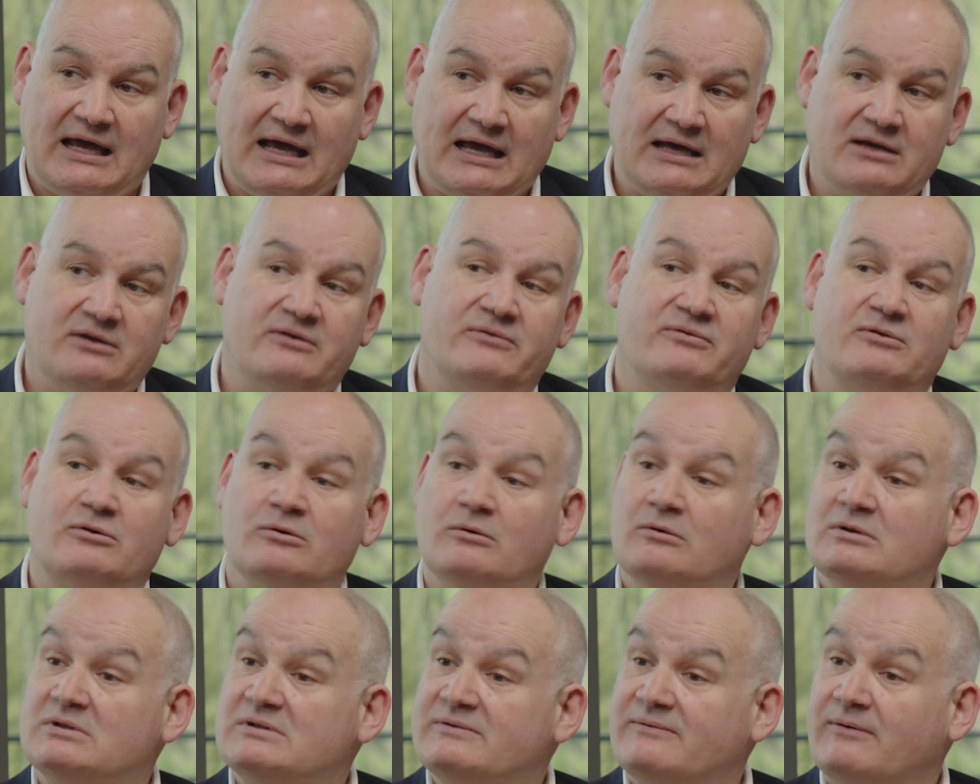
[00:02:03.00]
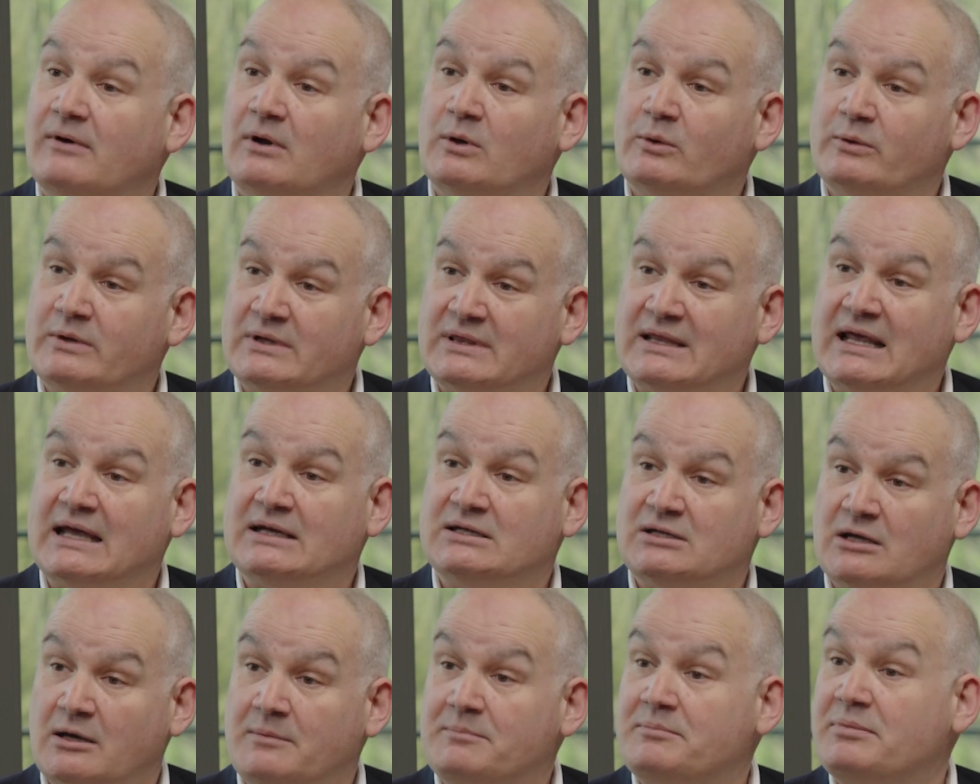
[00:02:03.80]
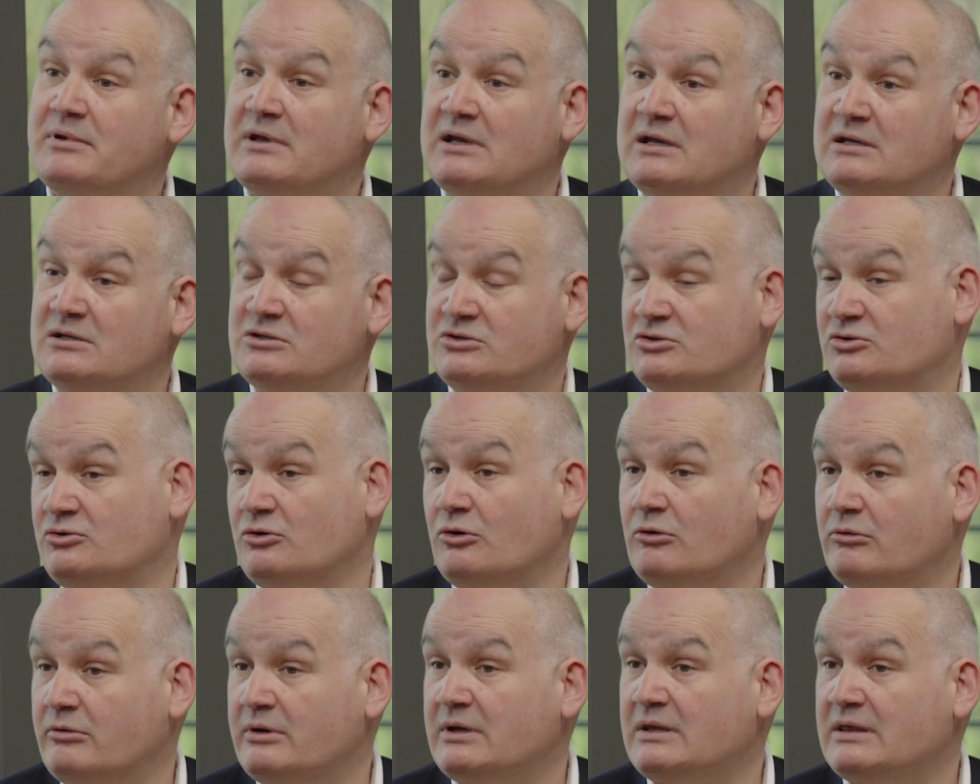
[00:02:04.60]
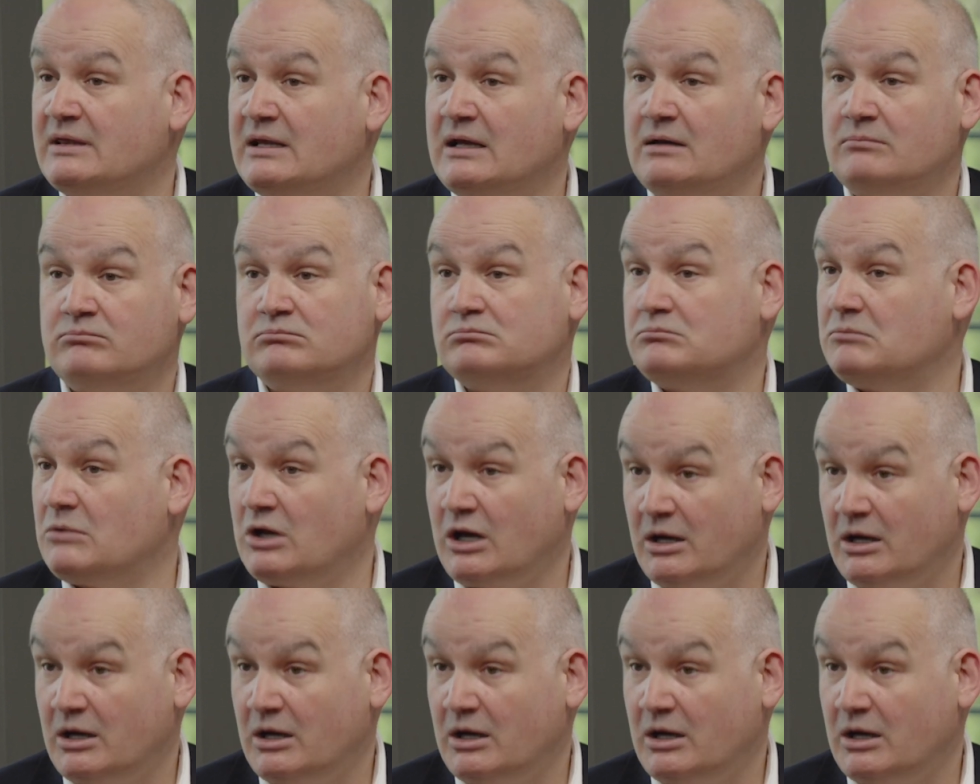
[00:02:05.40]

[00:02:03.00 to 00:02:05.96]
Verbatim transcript: and of course following that up, ensuring that